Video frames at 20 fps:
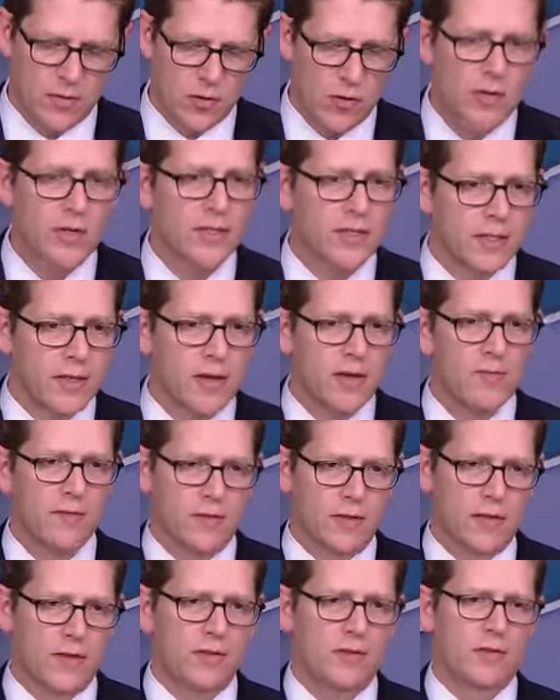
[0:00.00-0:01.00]
current
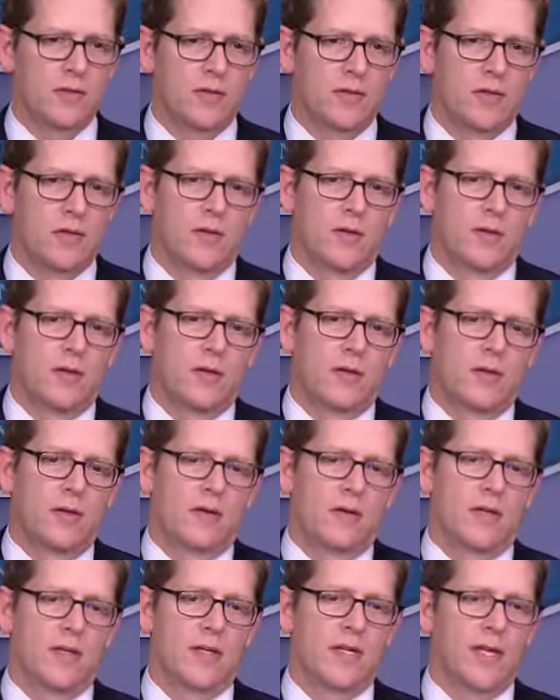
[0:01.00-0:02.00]
conflict
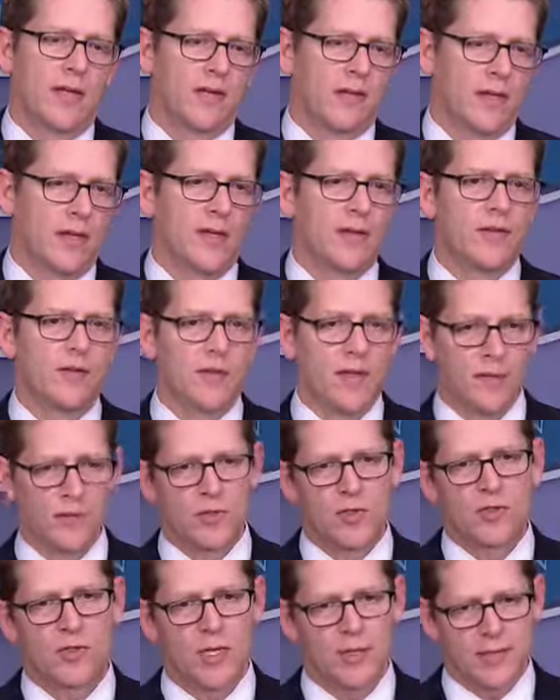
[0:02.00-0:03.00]
that has led
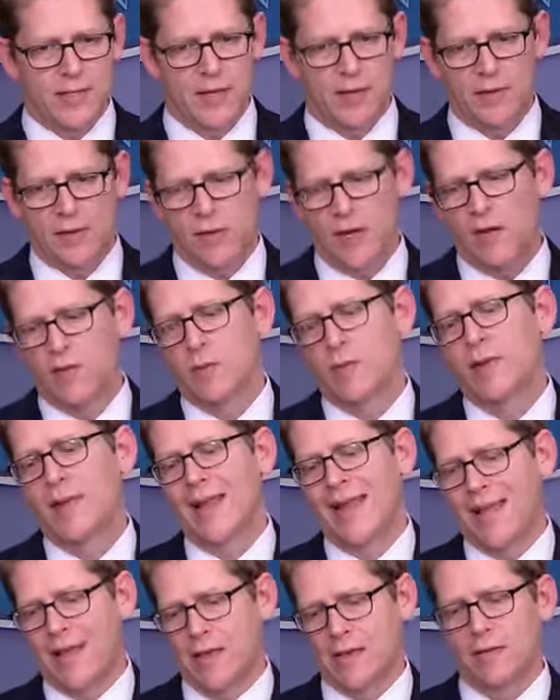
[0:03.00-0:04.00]
them to shut down the
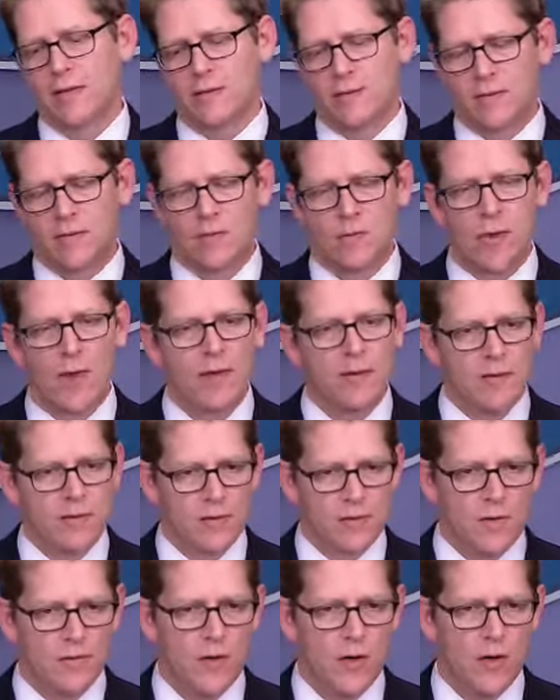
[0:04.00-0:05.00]
government and
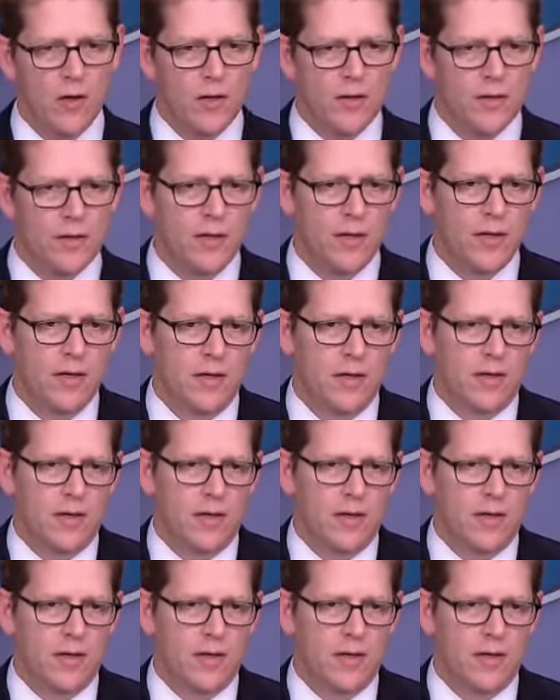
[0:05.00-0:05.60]
threaten default,